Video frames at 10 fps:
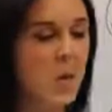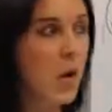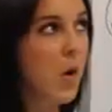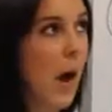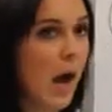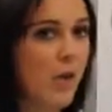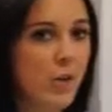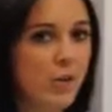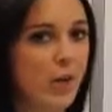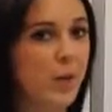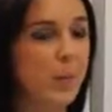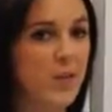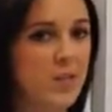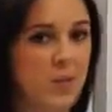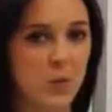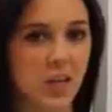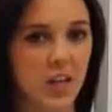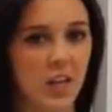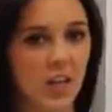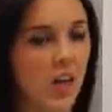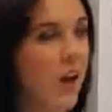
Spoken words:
so our group is doing